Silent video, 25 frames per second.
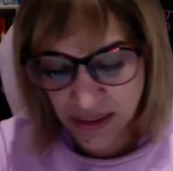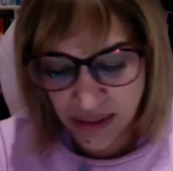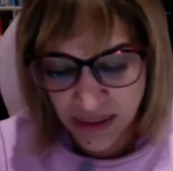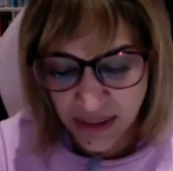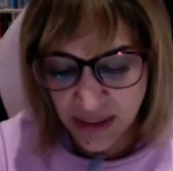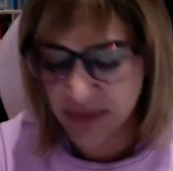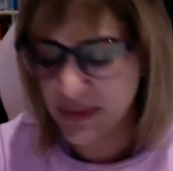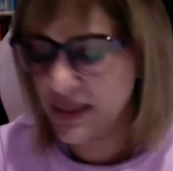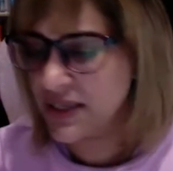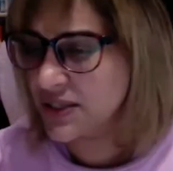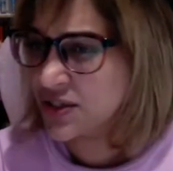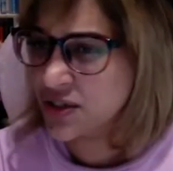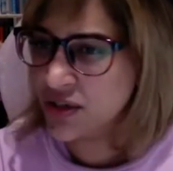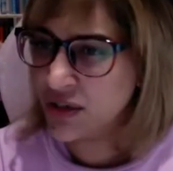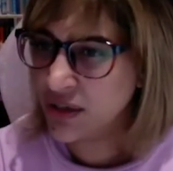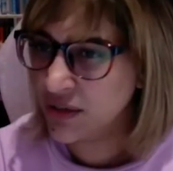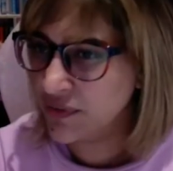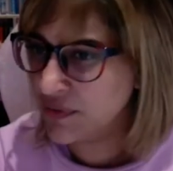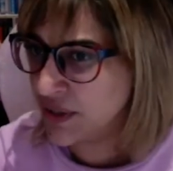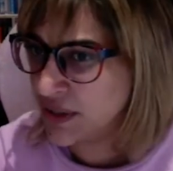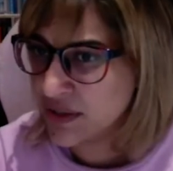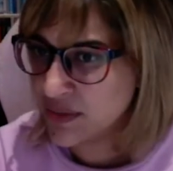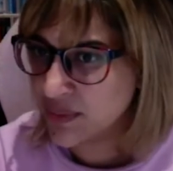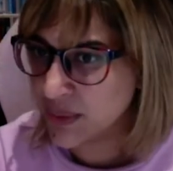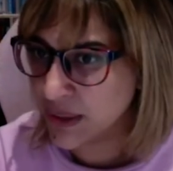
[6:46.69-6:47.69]
And that's totally
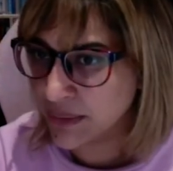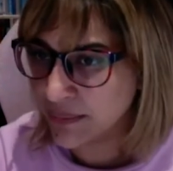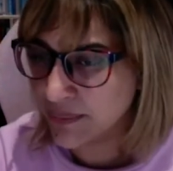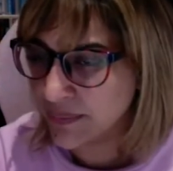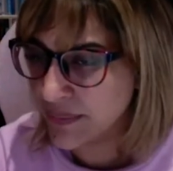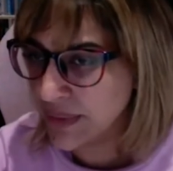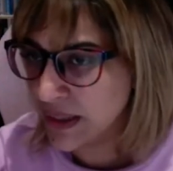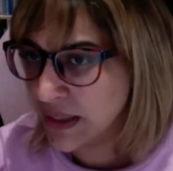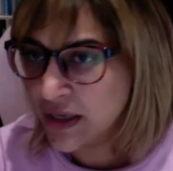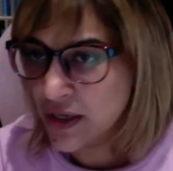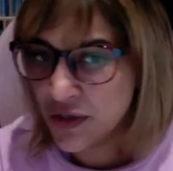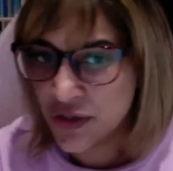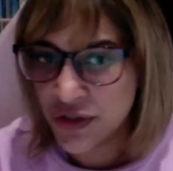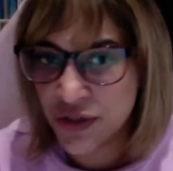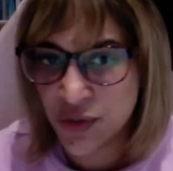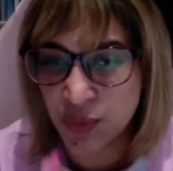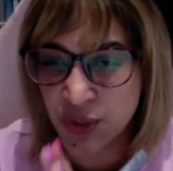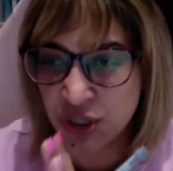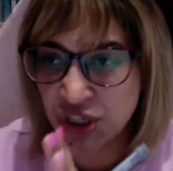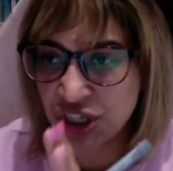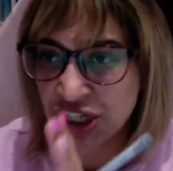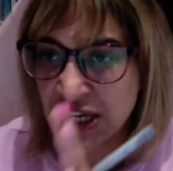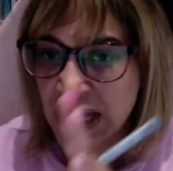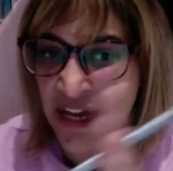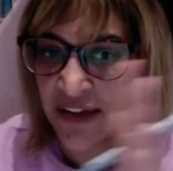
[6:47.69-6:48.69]
fine as well. So
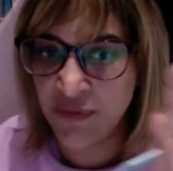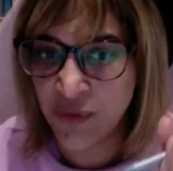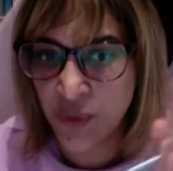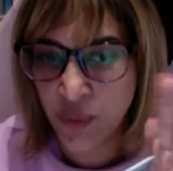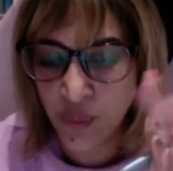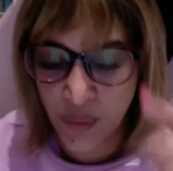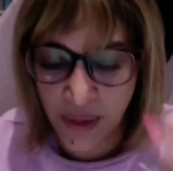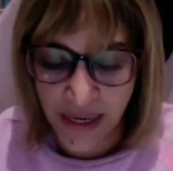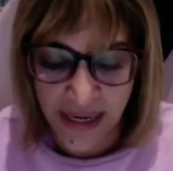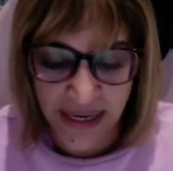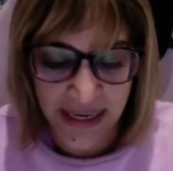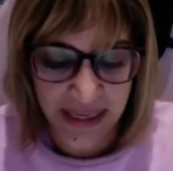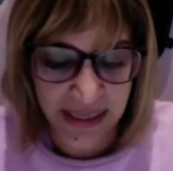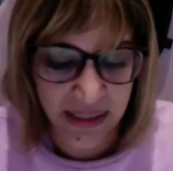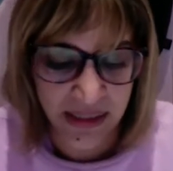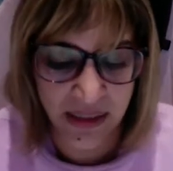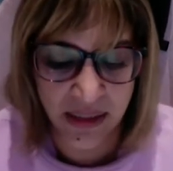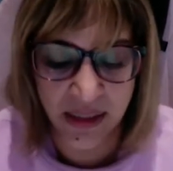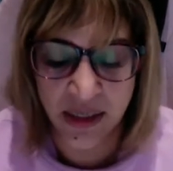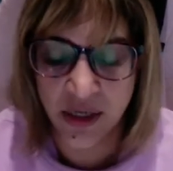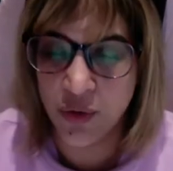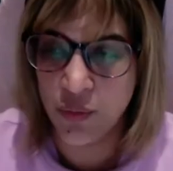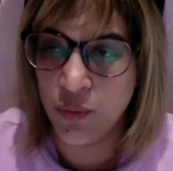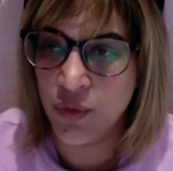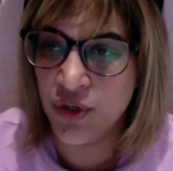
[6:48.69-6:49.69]

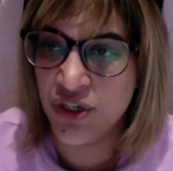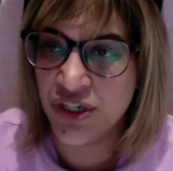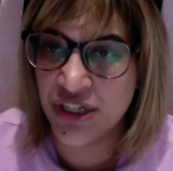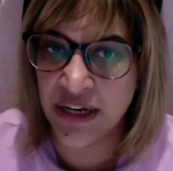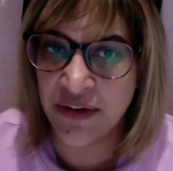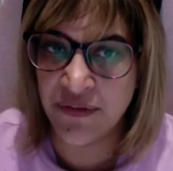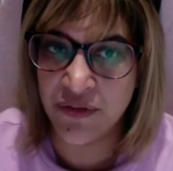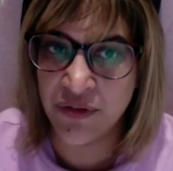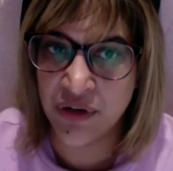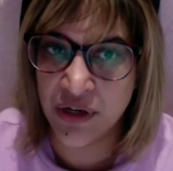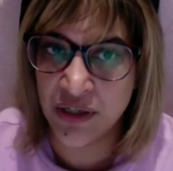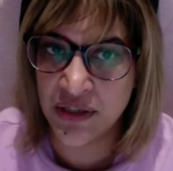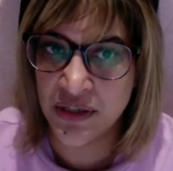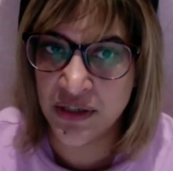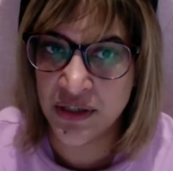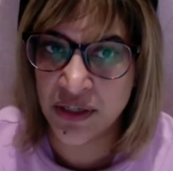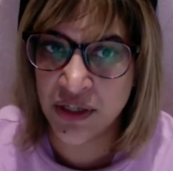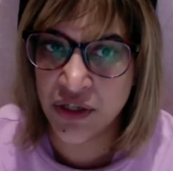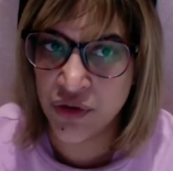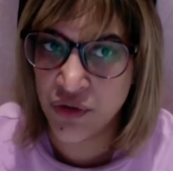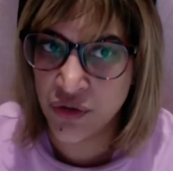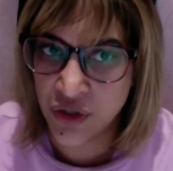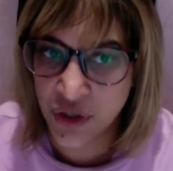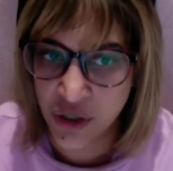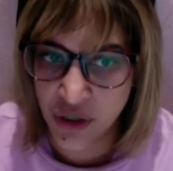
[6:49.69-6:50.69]
whichever answer
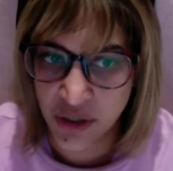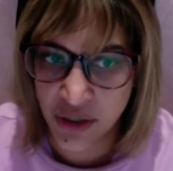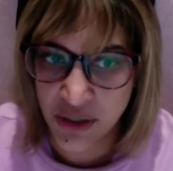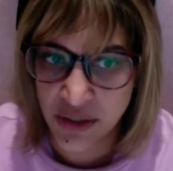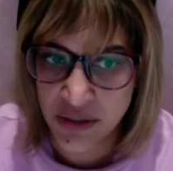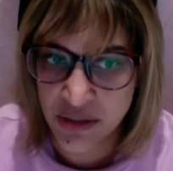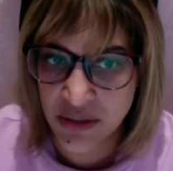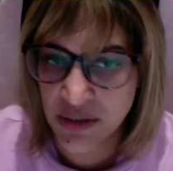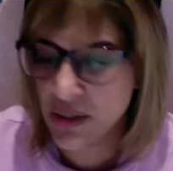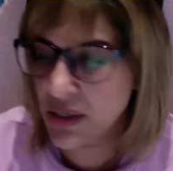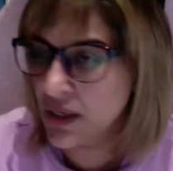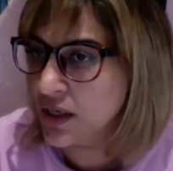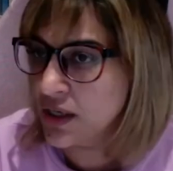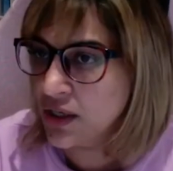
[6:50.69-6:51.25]
you got,